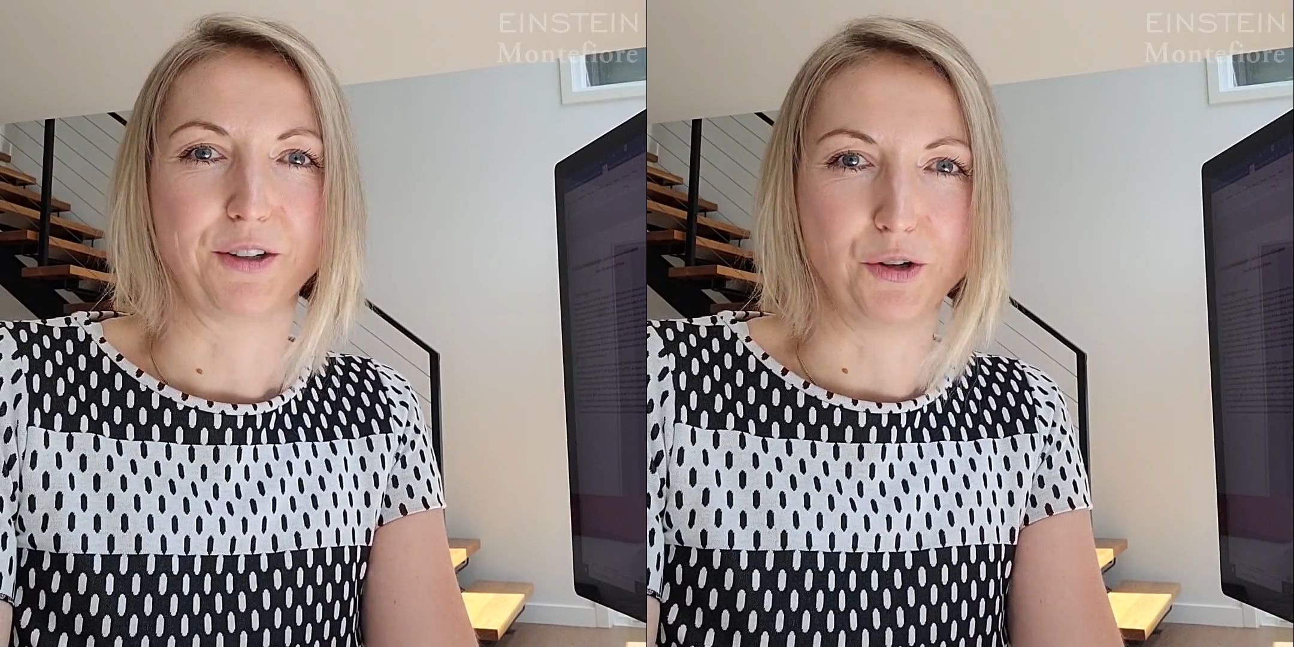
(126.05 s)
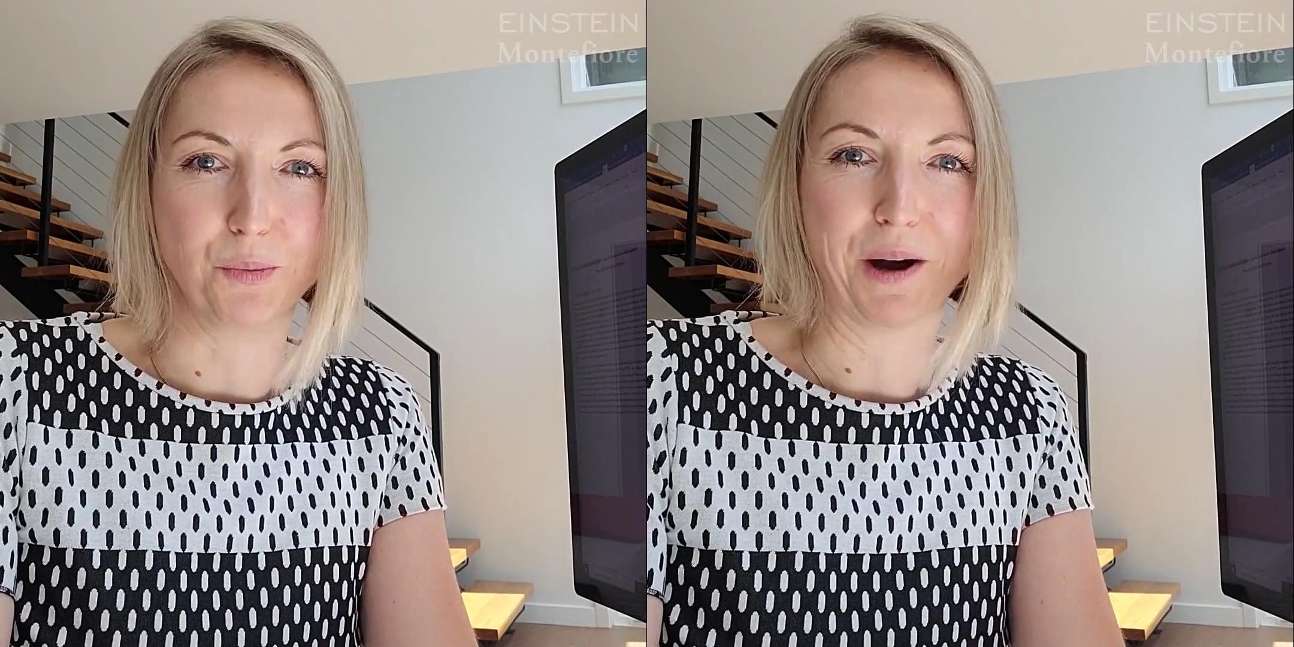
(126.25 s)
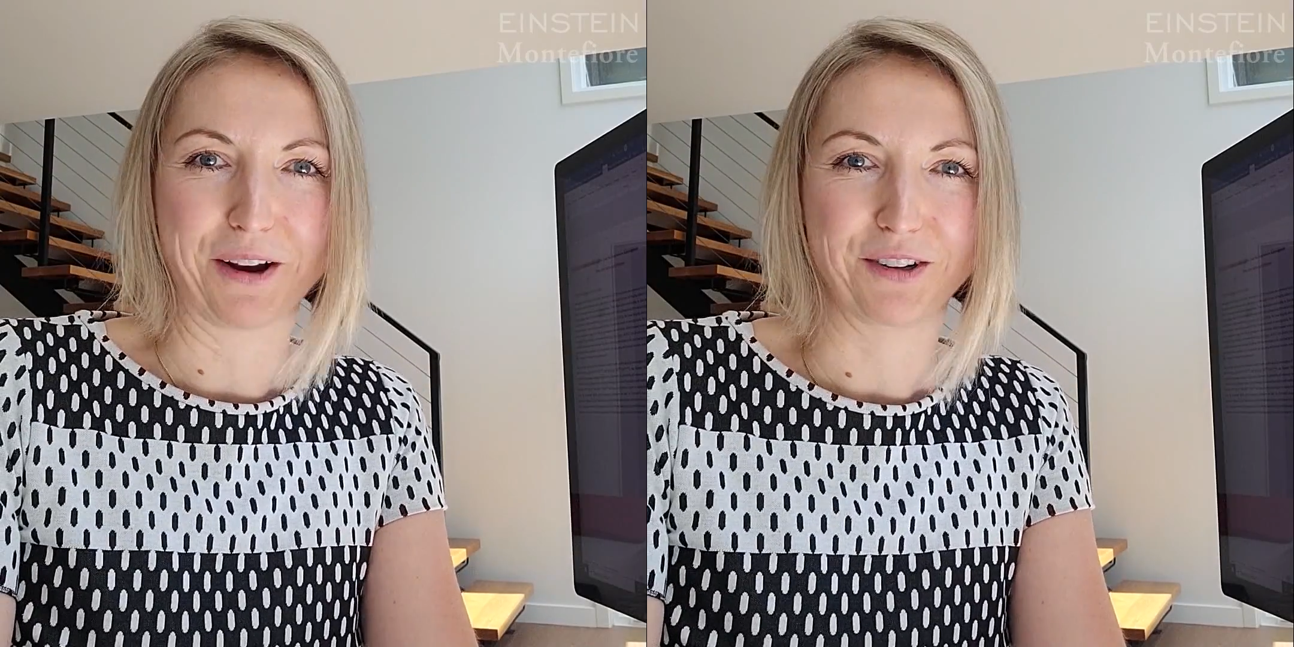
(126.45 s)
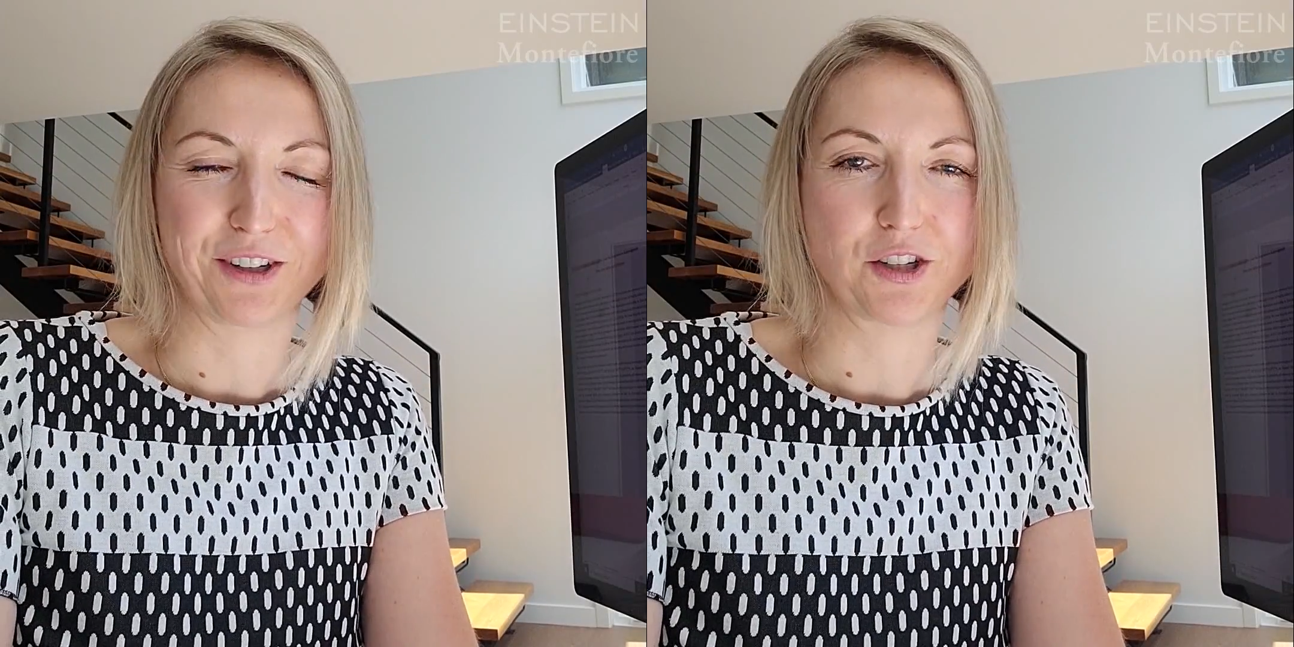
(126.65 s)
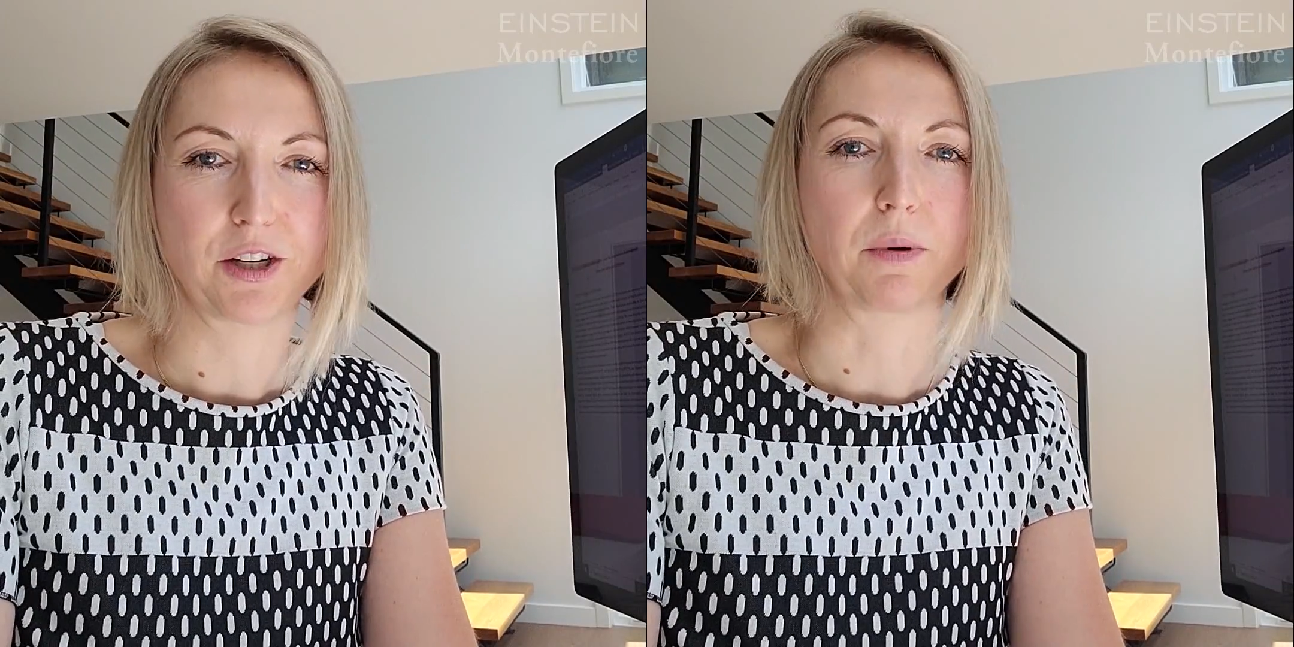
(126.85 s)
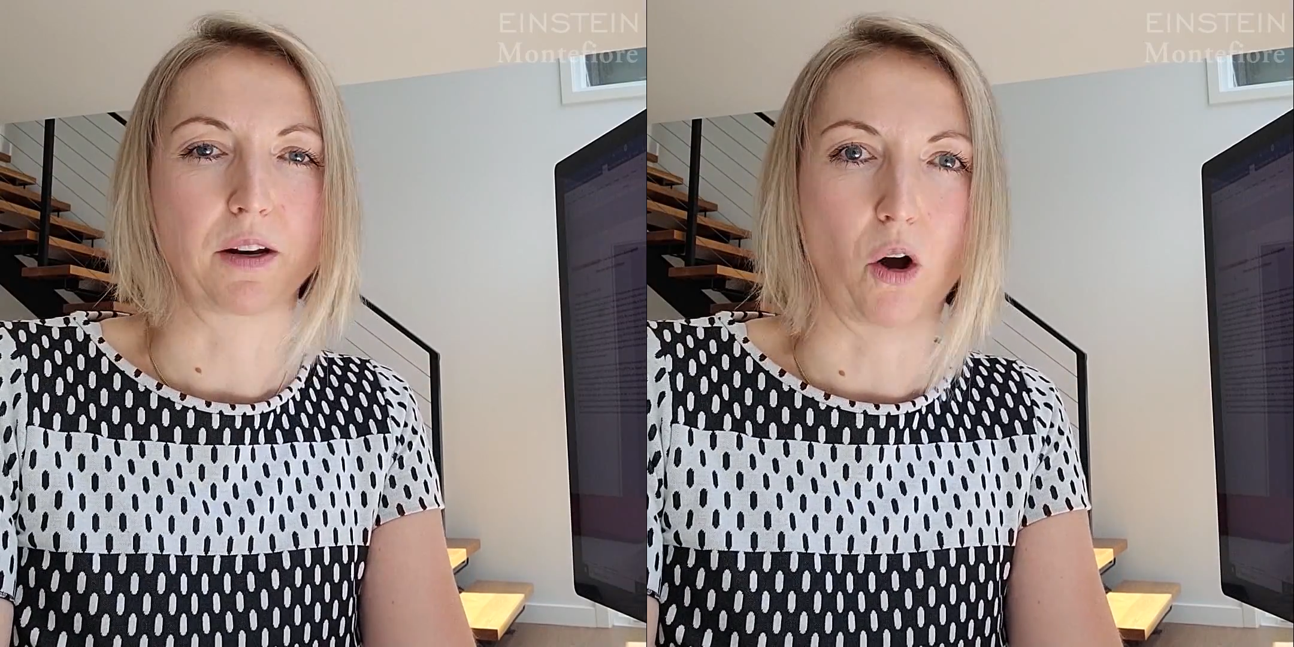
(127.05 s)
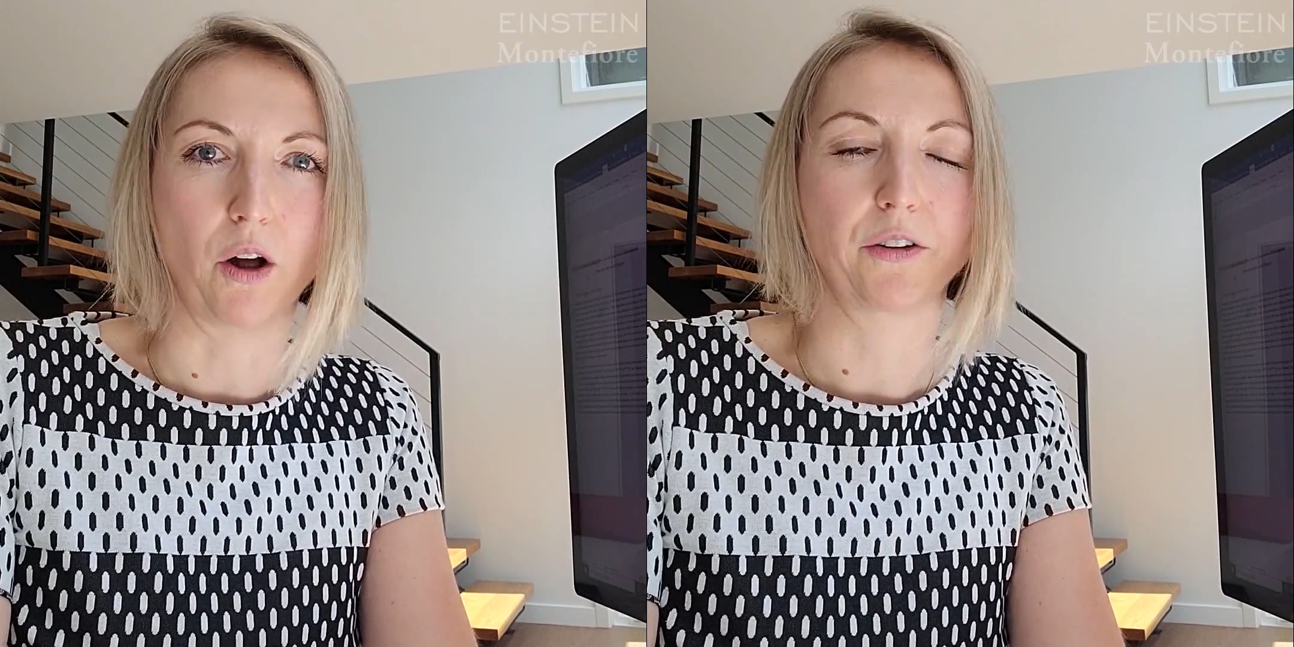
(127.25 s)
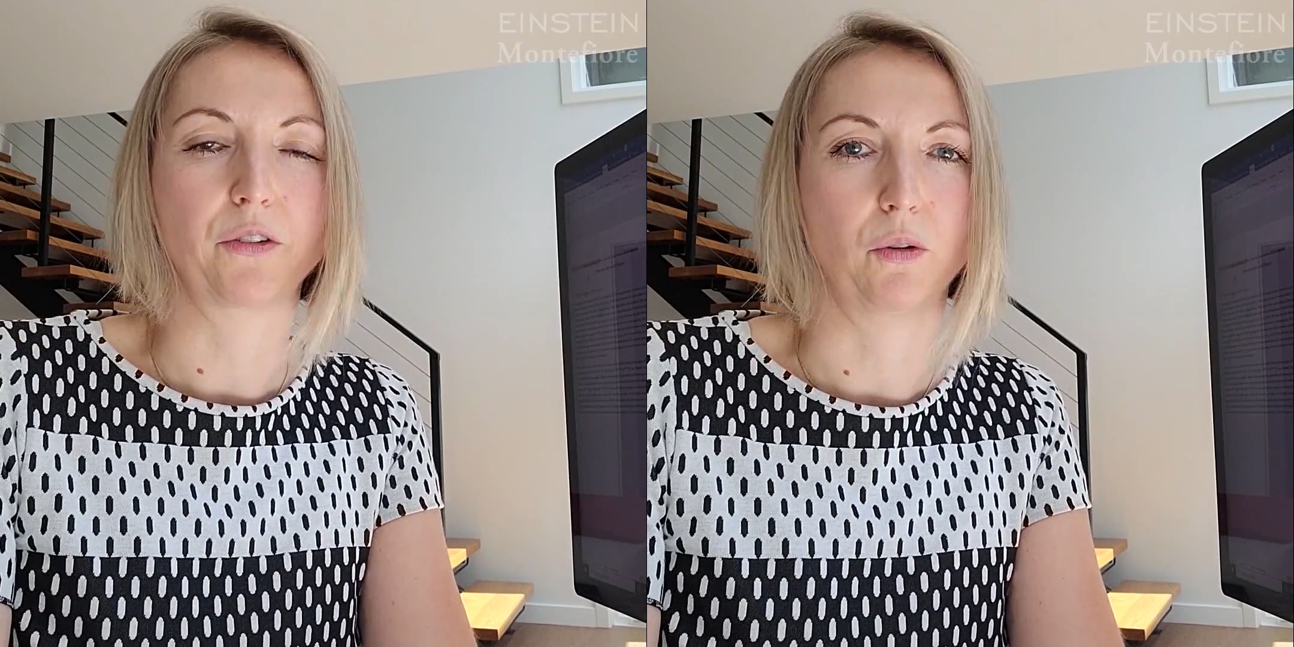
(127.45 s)
new biology, but
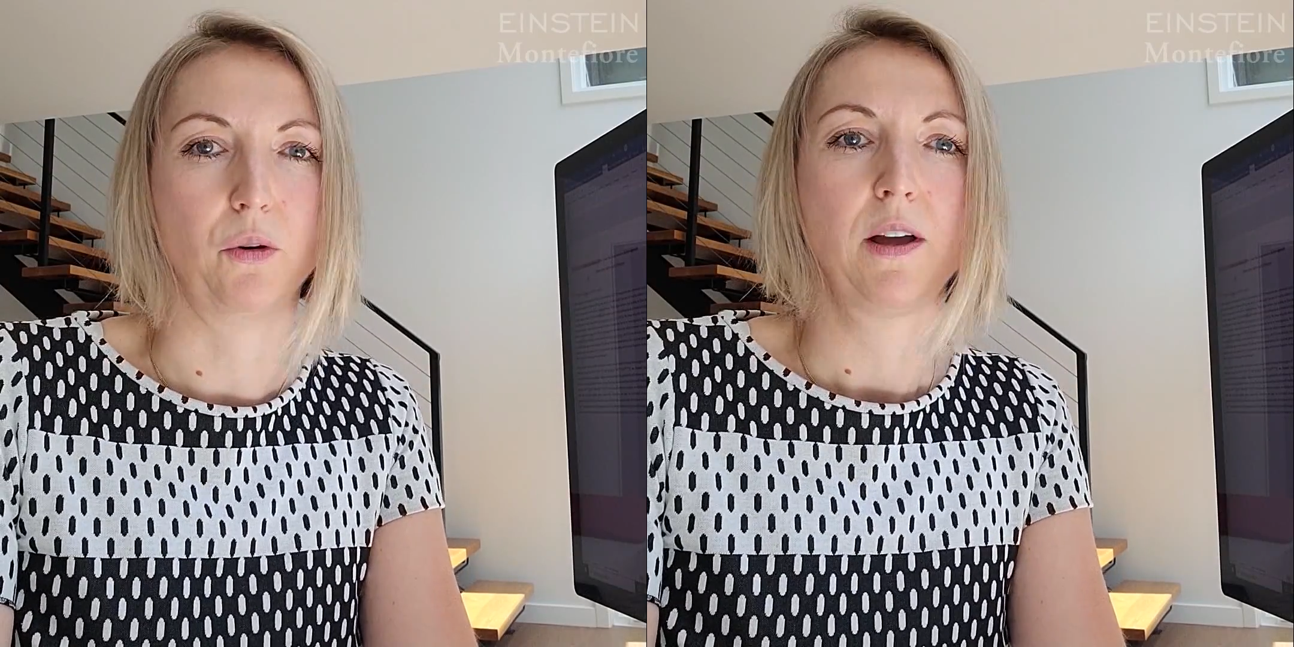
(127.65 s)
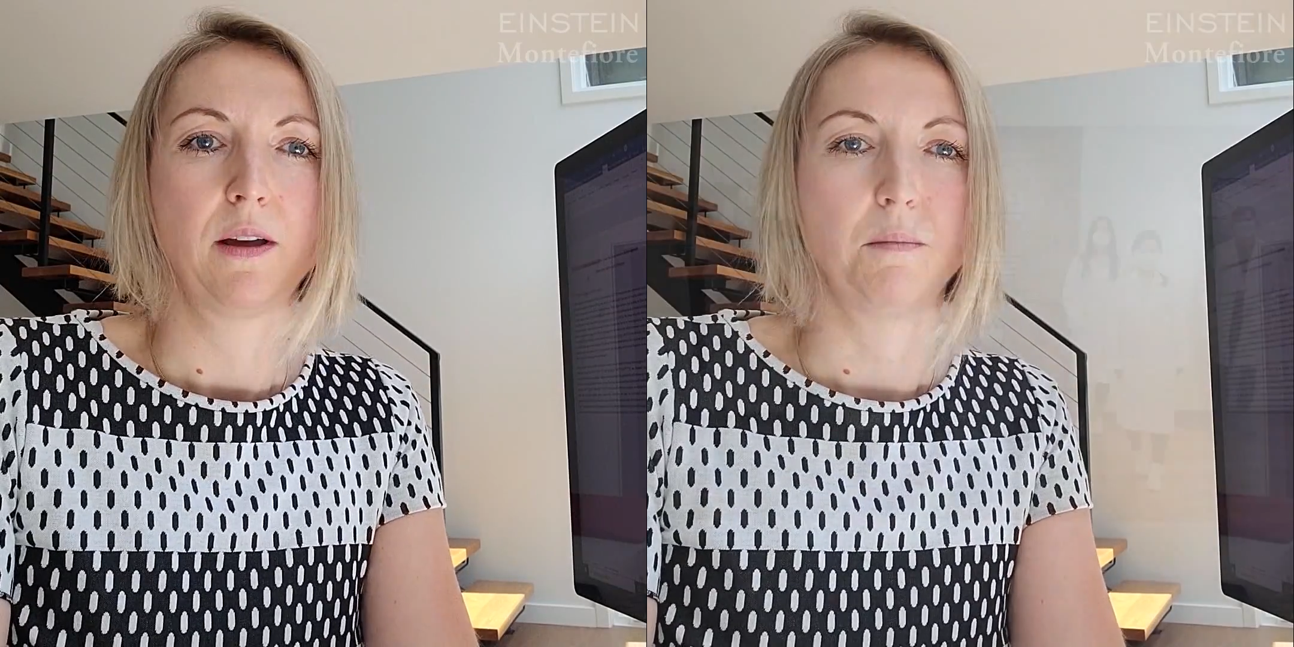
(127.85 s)
also